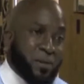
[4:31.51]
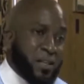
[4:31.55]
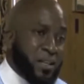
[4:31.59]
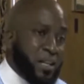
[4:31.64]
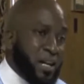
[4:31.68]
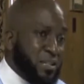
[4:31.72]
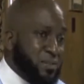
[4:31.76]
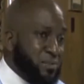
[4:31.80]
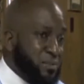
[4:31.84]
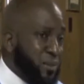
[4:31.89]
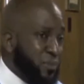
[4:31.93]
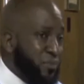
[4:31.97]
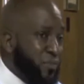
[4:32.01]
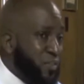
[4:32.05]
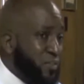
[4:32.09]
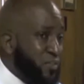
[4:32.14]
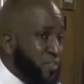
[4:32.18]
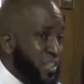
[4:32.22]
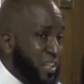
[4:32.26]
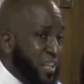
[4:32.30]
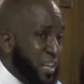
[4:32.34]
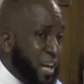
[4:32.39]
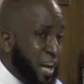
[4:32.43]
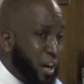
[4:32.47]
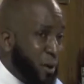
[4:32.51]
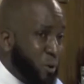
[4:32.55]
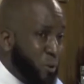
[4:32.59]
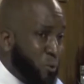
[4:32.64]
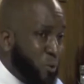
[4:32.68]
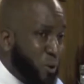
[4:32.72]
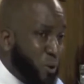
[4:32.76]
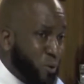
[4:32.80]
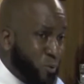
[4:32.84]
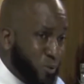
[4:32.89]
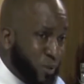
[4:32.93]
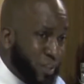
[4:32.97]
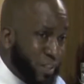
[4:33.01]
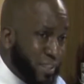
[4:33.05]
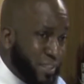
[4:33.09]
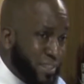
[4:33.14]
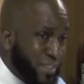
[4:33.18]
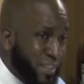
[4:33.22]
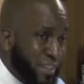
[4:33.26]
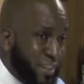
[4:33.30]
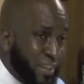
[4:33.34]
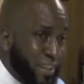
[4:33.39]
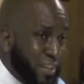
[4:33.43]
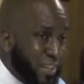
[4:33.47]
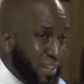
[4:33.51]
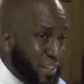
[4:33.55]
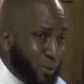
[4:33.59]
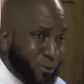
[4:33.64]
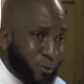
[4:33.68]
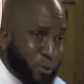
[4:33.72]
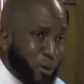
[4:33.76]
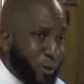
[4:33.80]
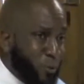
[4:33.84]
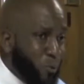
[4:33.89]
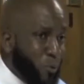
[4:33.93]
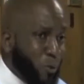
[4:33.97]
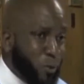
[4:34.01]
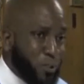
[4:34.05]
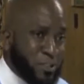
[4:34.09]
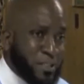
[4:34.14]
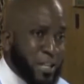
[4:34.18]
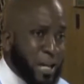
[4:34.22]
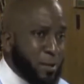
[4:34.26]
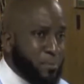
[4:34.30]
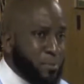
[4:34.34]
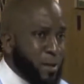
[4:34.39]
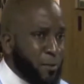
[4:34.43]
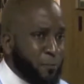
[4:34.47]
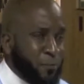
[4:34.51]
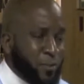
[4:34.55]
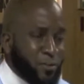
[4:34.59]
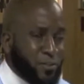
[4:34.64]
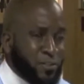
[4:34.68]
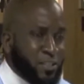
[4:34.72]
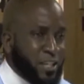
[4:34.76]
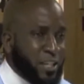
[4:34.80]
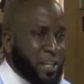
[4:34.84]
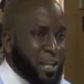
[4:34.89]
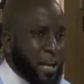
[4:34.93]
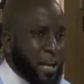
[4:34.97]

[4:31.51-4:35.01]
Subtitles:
accustomed to 15-hour work weeks. The real world is not about 15